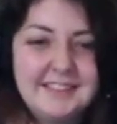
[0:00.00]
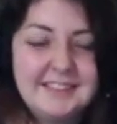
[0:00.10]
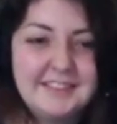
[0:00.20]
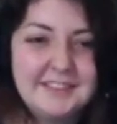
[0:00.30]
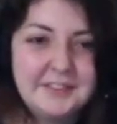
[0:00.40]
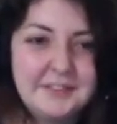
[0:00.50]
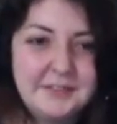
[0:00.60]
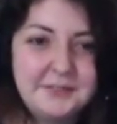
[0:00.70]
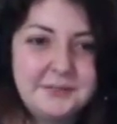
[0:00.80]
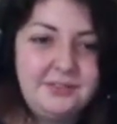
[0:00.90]

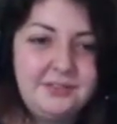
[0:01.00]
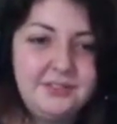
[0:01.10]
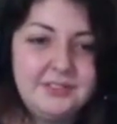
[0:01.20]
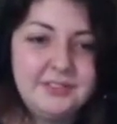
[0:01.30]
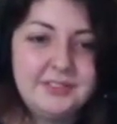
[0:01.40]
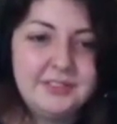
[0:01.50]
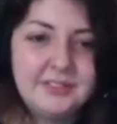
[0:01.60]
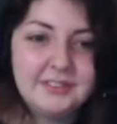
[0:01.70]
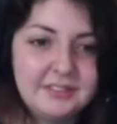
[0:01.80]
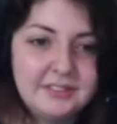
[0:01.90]

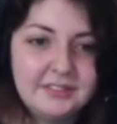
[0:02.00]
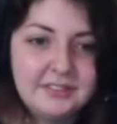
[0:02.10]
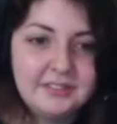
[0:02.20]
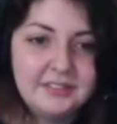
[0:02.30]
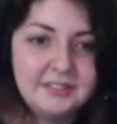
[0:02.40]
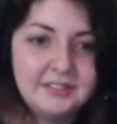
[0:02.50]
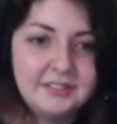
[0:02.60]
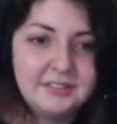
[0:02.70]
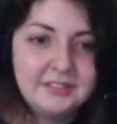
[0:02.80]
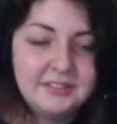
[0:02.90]
(not speaking)